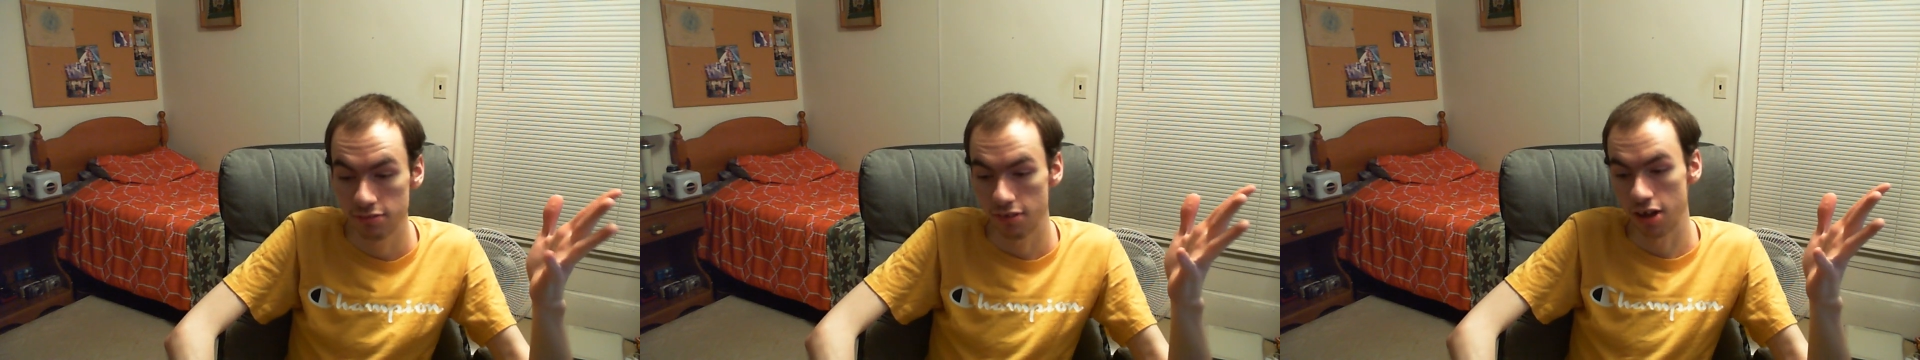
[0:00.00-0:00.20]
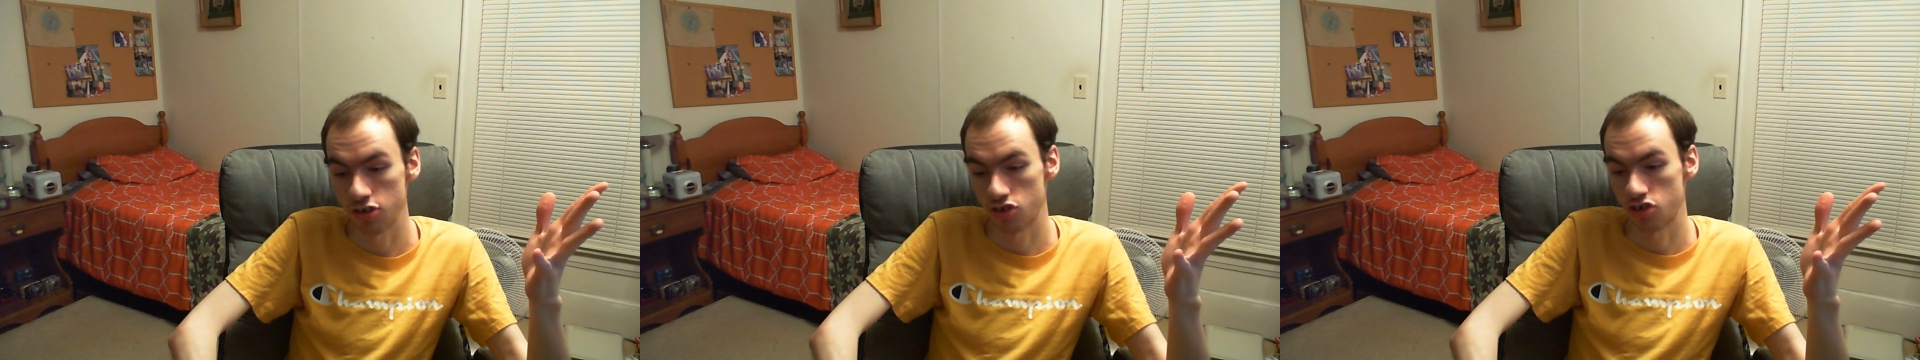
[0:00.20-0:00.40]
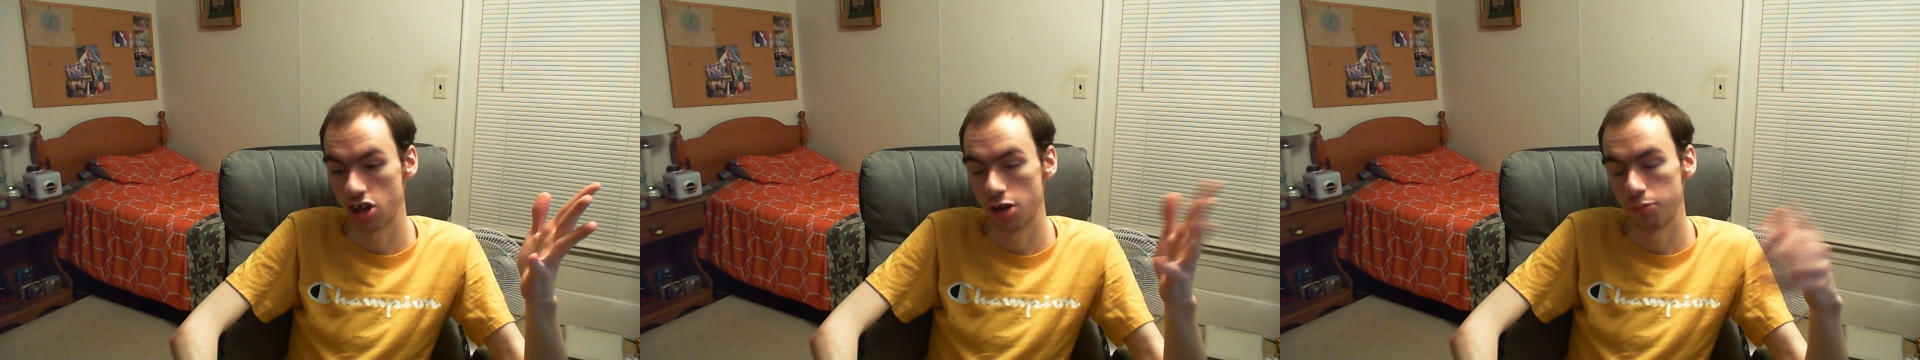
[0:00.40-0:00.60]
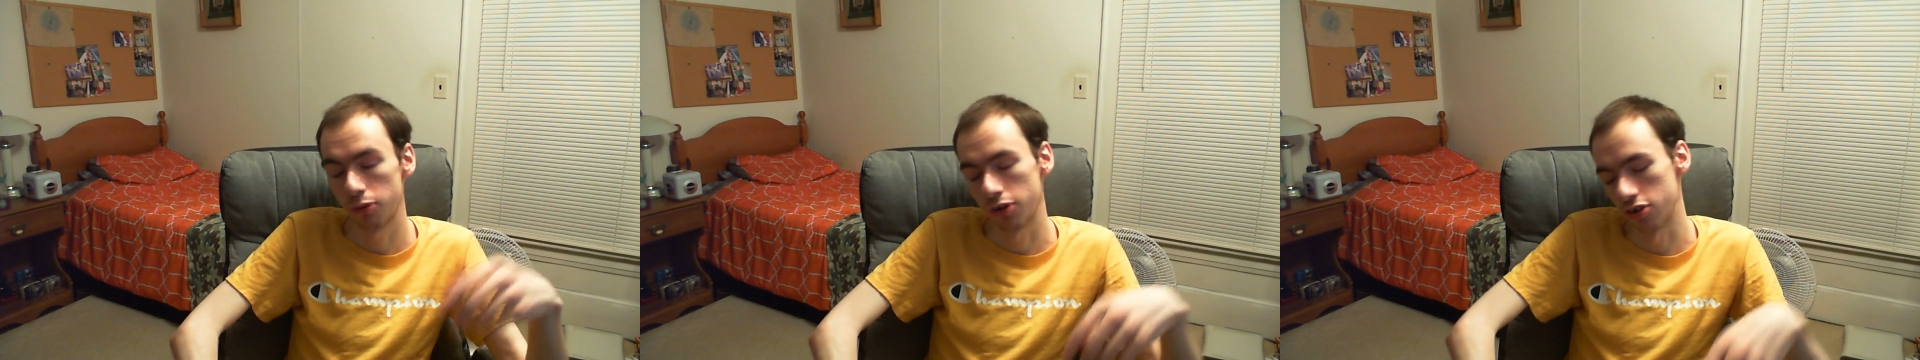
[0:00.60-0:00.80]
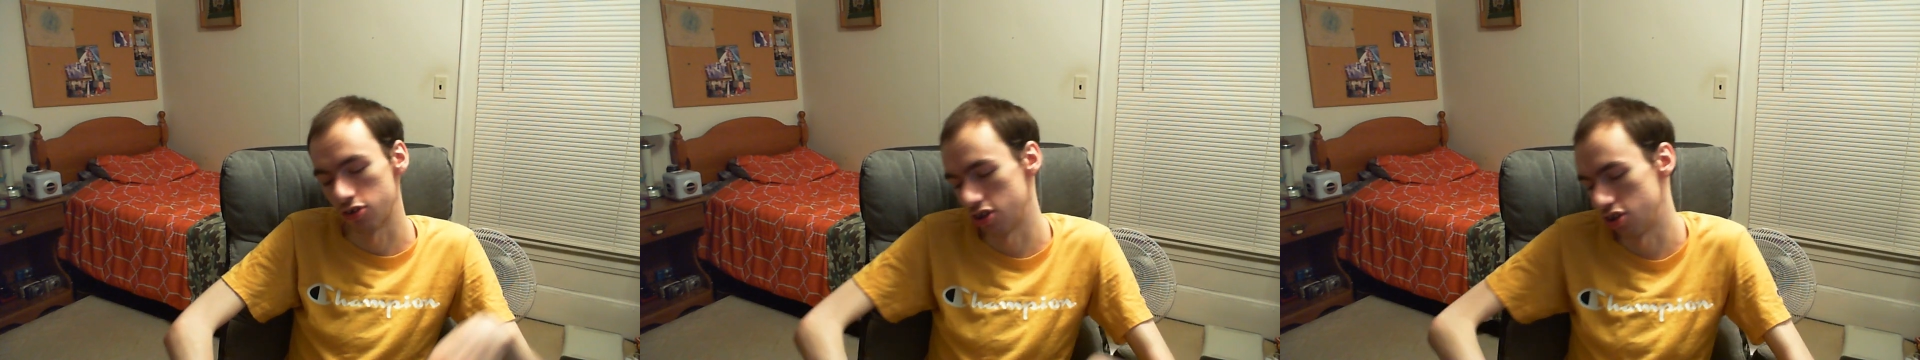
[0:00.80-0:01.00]
as a sample
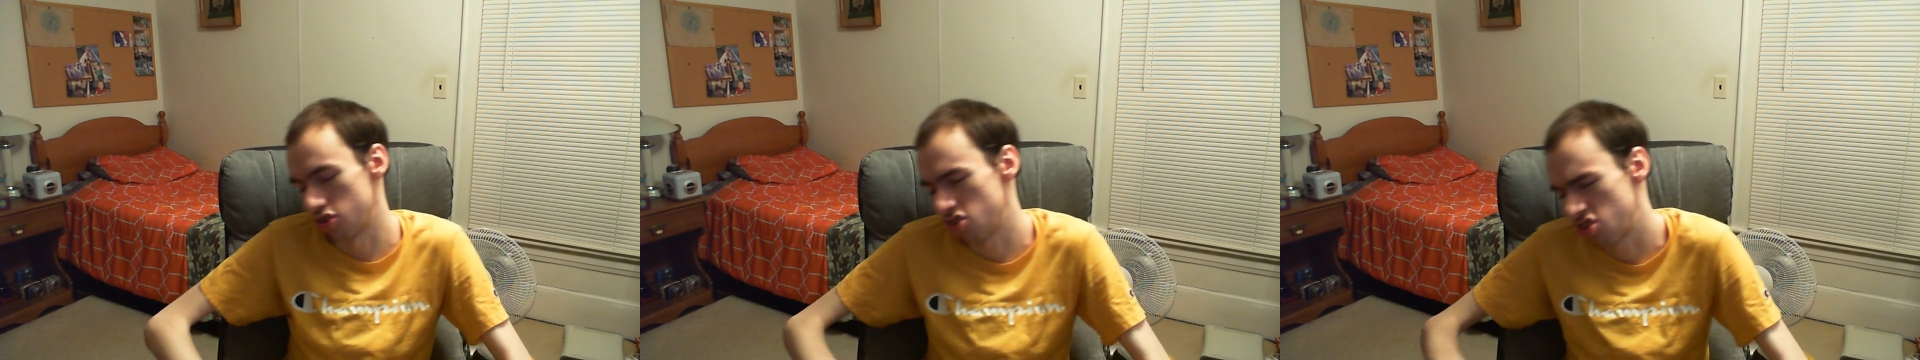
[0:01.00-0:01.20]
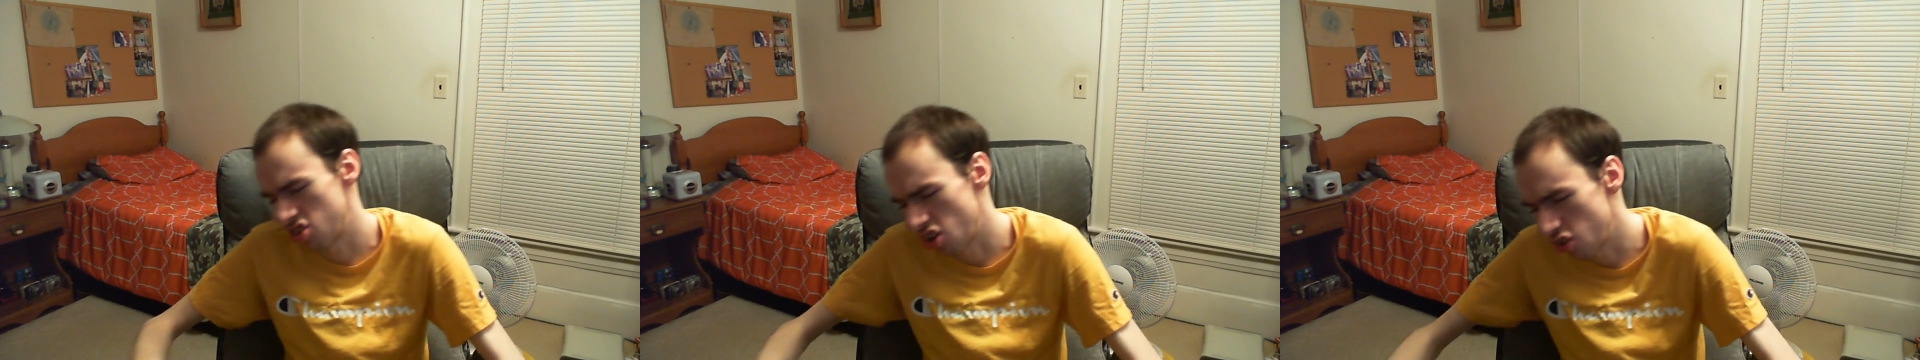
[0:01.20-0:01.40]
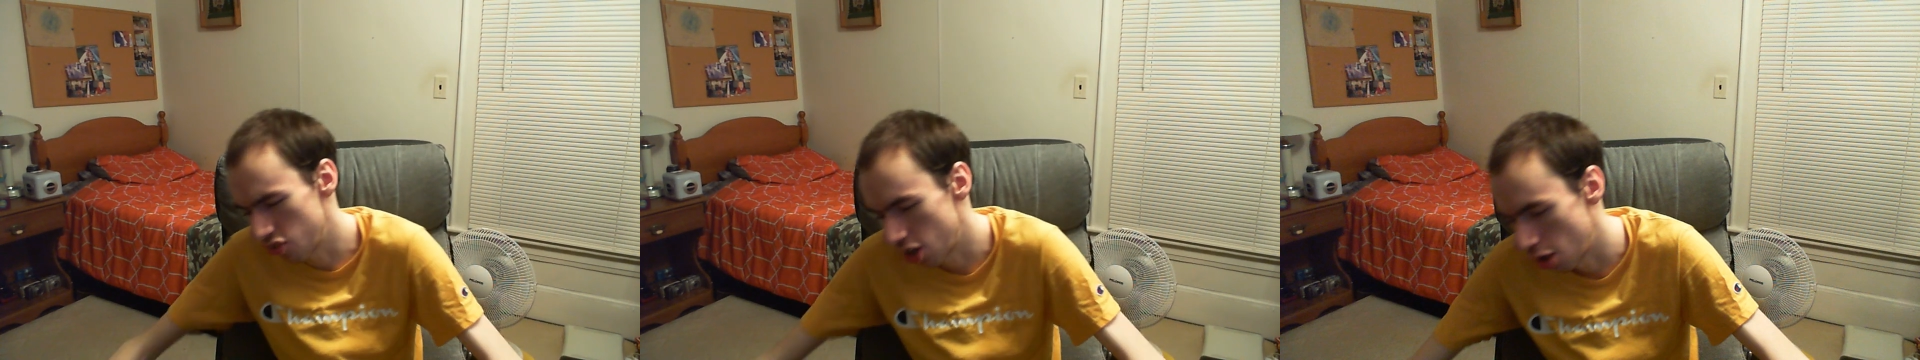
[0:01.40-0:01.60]
because it is so damn